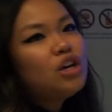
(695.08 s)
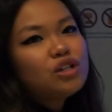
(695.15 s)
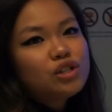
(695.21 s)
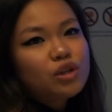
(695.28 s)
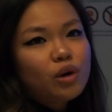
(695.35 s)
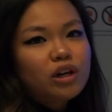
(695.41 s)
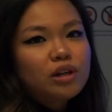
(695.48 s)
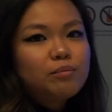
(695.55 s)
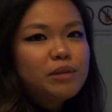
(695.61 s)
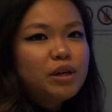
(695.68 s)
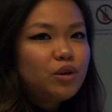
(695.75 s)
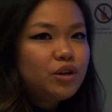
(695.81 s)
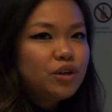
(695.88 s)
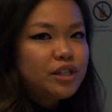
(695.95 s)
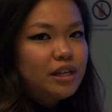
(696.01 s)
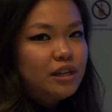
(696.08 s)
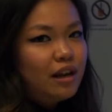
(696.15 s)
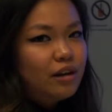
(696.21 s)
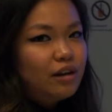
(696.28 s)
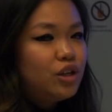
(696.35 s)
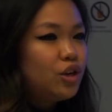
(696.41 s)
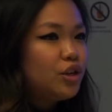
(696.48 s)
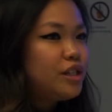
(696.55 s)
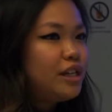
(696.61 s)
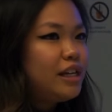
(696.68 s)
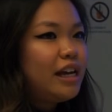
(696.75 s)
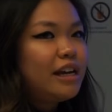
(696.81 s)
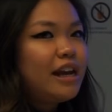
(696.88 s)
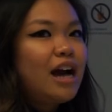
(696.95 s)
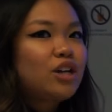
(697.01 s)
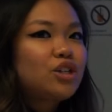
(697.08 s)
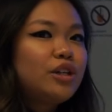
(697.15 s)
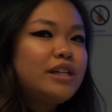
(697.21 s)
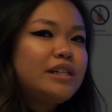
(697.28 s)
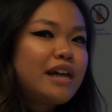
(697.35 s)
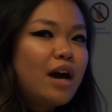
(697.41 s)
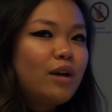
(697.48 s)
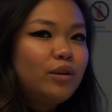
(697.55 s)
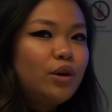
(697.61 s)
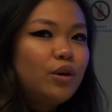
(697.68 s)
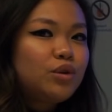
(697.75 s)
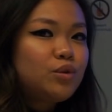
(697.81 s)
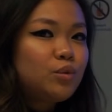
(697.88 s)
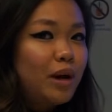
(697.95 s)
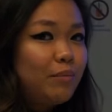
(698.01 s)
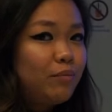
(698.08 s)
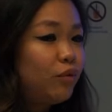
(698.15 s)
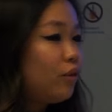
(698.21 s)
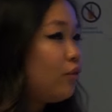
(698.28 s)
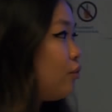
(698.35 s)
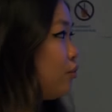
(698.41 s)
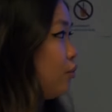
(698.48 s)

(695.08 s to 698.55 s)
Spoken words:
So commuters in New York City can actually download Swipe for